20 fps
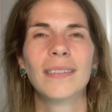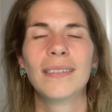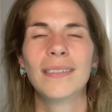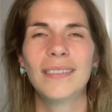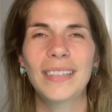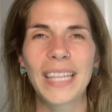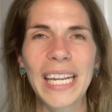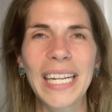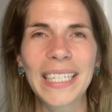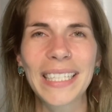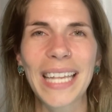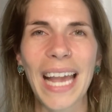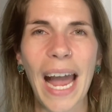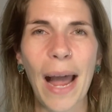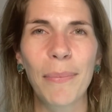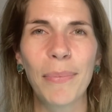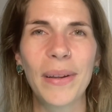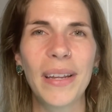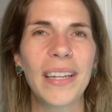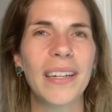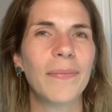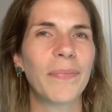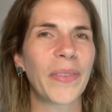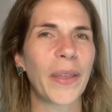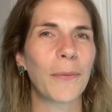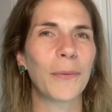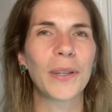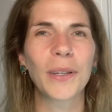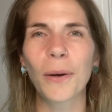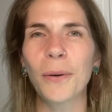things happen
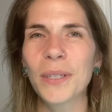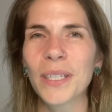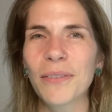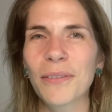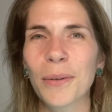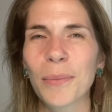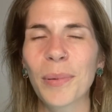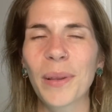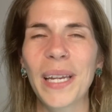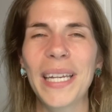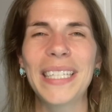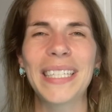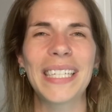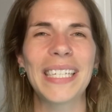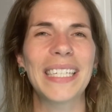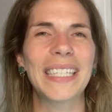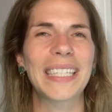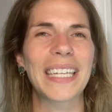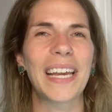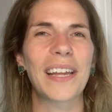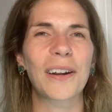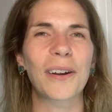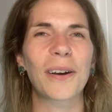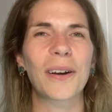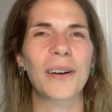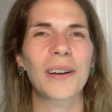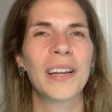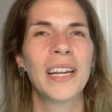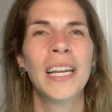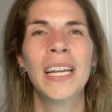and we go different places and
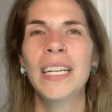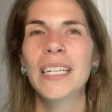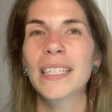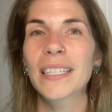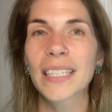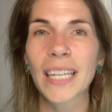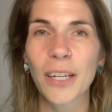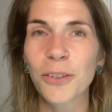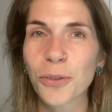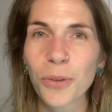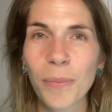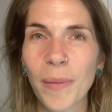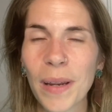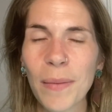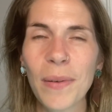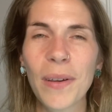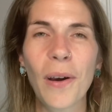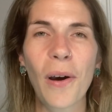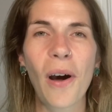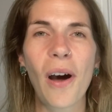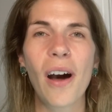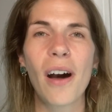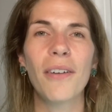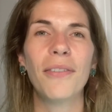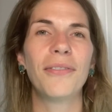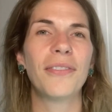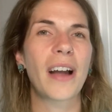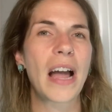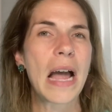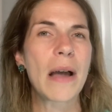our schedule may be
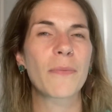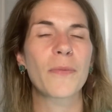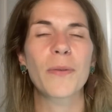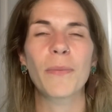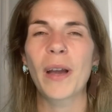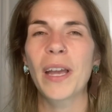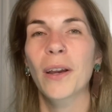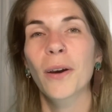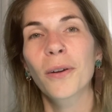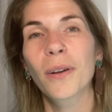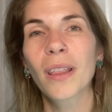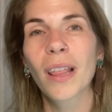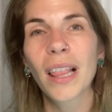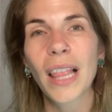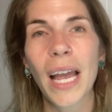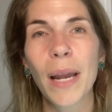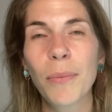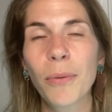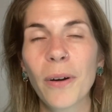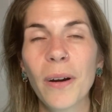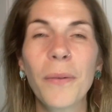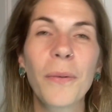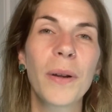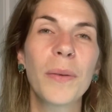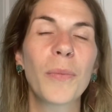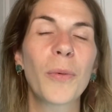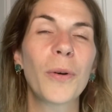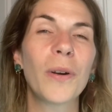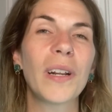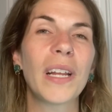off. We might go to the library one
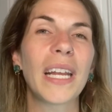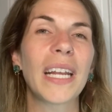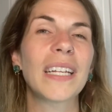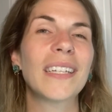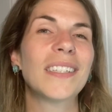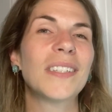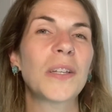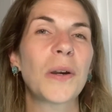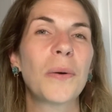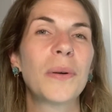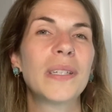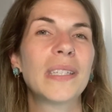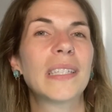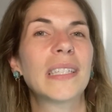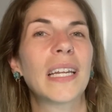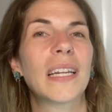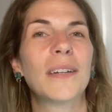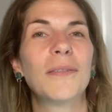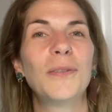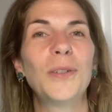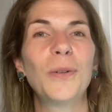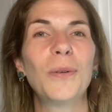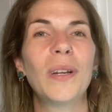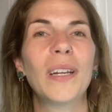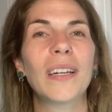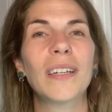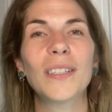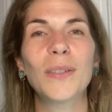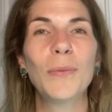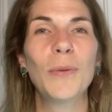morning, so instead of doing
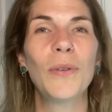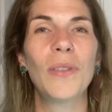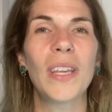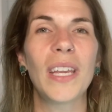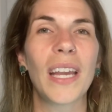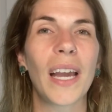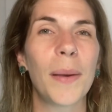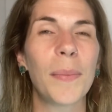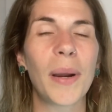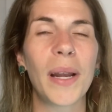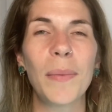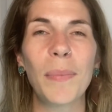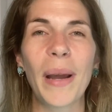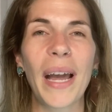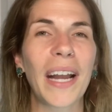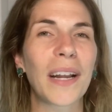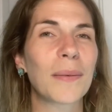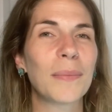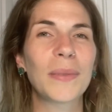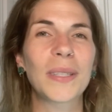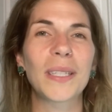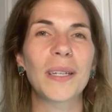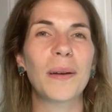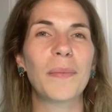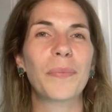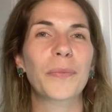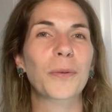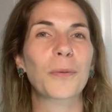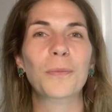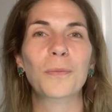a smoothie, I might pack them
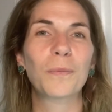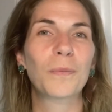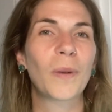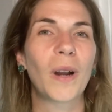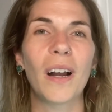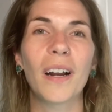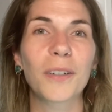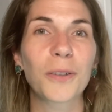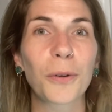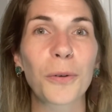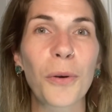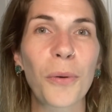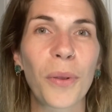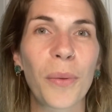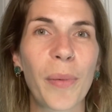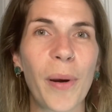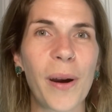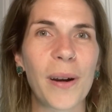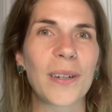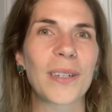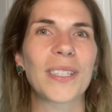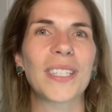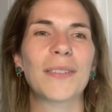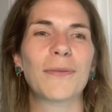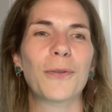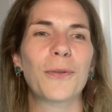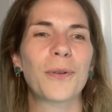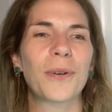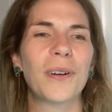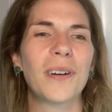some granola bars
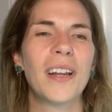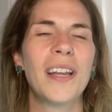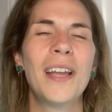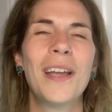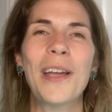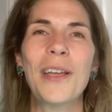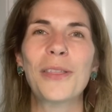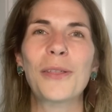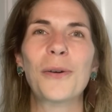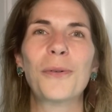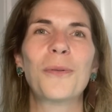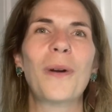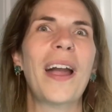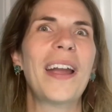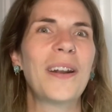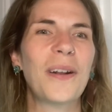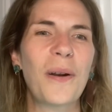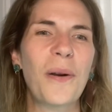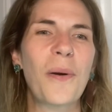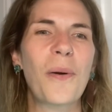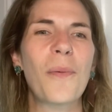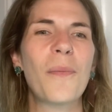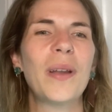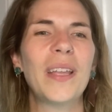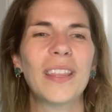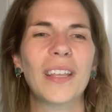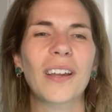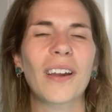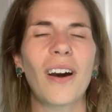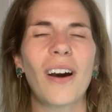for the ride home in
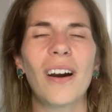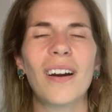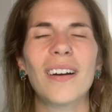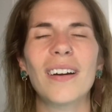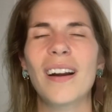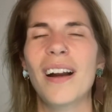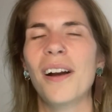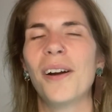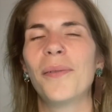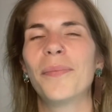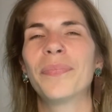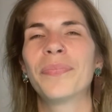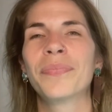the car.